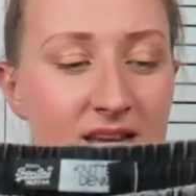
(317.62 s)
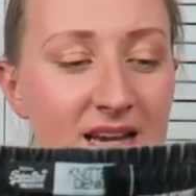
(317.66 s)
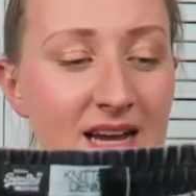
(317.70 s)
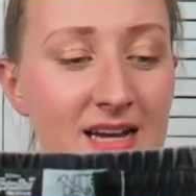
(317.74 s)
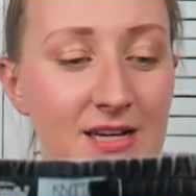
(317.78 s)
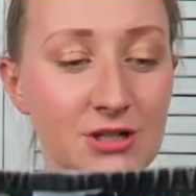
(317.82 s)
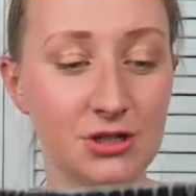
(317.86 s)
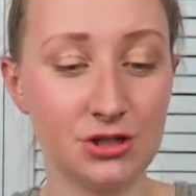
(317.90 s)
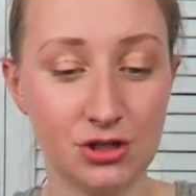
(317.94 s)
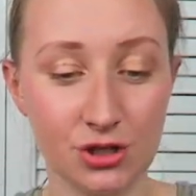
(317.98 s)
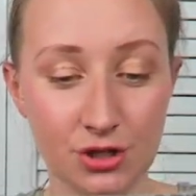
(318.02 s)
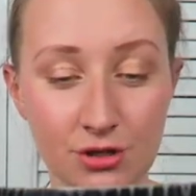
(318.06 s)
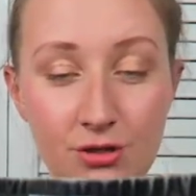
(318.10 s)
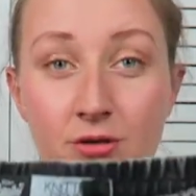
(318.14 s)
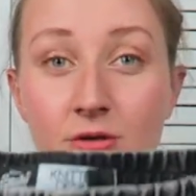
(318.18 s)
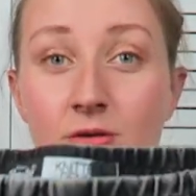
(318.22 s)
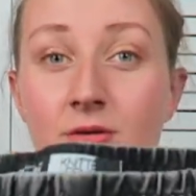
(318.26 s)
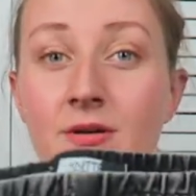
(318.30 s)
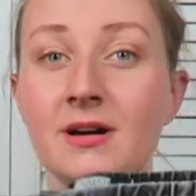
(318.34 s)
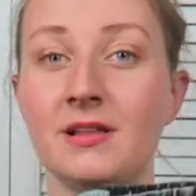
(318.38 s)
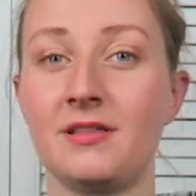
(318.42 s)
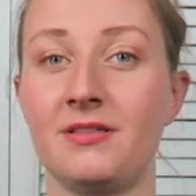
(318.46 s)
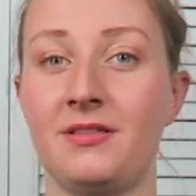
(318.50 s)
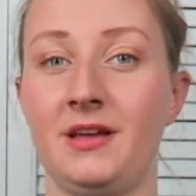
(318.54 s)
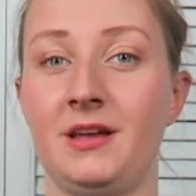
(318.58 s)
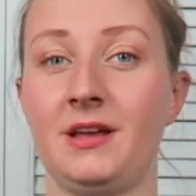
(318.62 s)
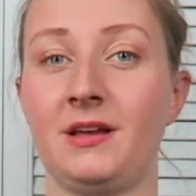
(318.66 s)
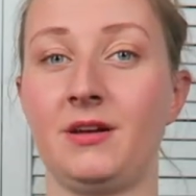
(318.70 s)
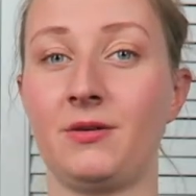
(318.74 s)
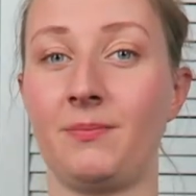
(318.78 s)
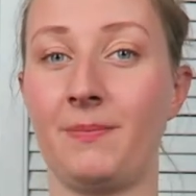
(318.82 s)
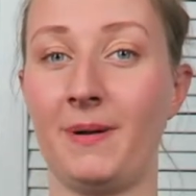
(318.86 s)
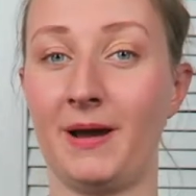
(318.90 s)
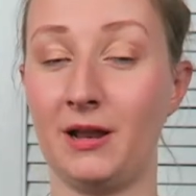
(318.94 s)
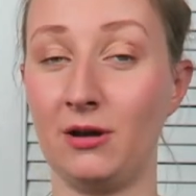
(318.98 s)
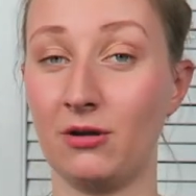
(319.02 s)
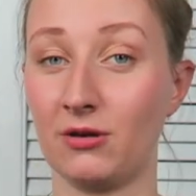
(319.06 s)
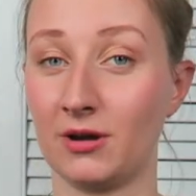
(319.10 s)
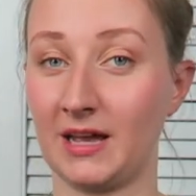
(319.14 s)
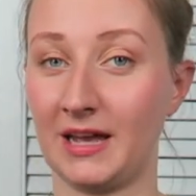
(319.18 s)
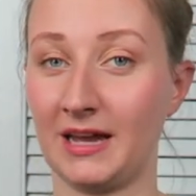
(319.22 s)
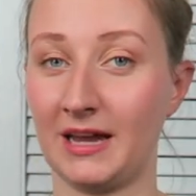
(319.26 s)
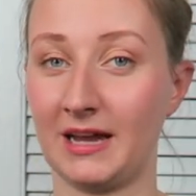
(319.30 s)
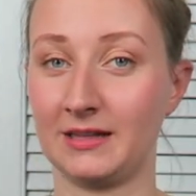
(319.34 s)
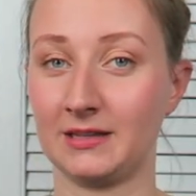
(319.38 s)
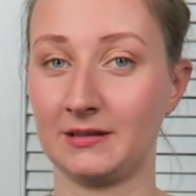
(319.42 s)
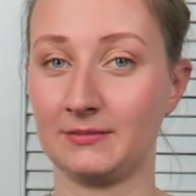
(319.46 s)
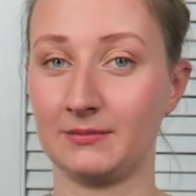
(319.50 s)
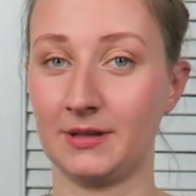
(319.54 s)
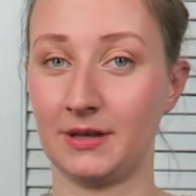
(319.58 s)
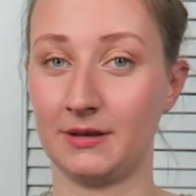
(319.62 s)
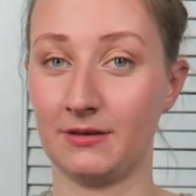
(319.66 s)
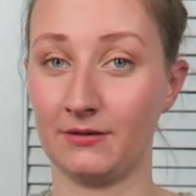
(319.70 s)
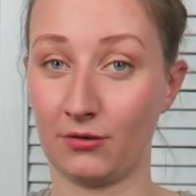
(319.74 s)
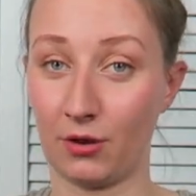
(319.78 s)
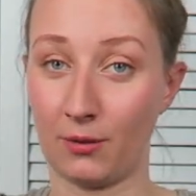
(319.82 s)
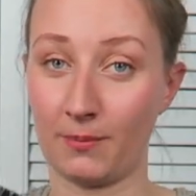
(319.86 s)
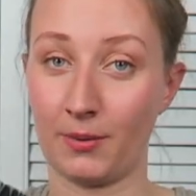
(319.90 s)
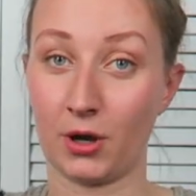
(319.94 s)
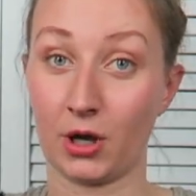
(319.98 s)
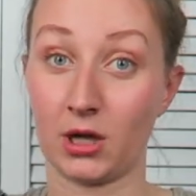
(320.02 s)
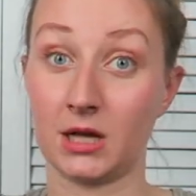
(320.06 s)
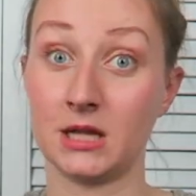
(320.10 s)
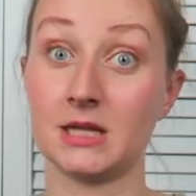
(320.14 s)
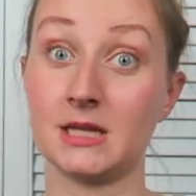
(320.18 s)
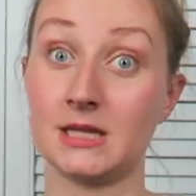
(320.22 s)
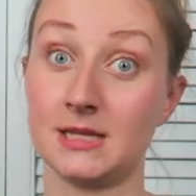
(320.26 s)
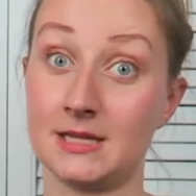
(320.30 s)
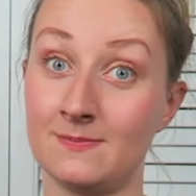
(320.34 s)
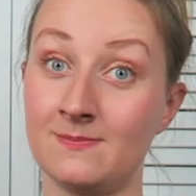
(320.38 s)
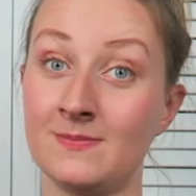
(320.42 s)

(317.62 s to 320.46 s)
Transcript: I do think by looking at them they've got pockets.